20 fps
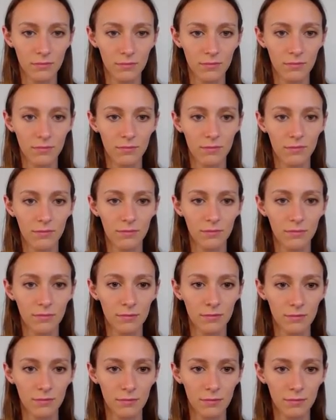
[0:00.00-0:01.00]

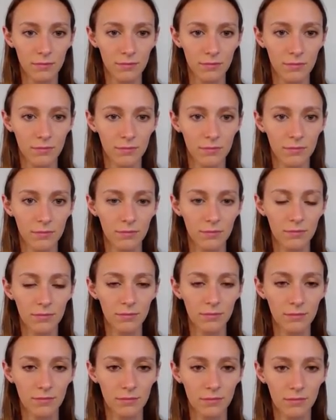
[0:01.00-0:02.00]

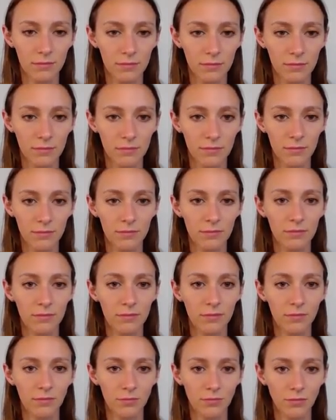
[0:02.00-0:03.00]

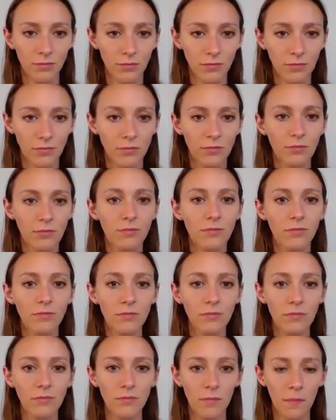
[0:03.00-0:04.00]

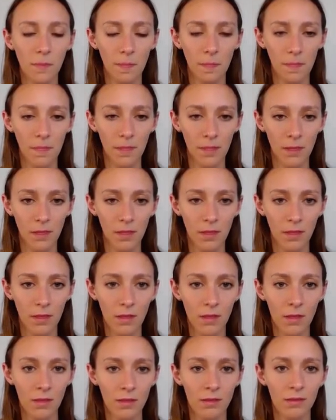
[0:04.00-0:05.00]

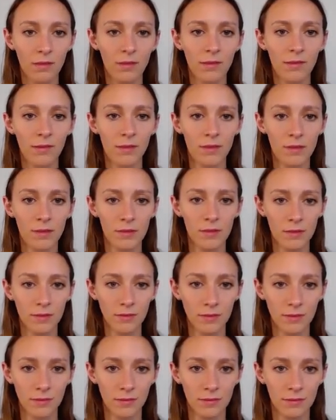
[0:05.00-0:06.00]

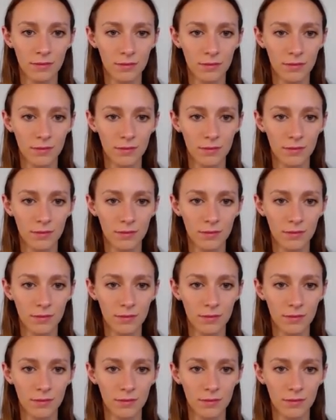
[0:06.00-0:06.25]
[no speech]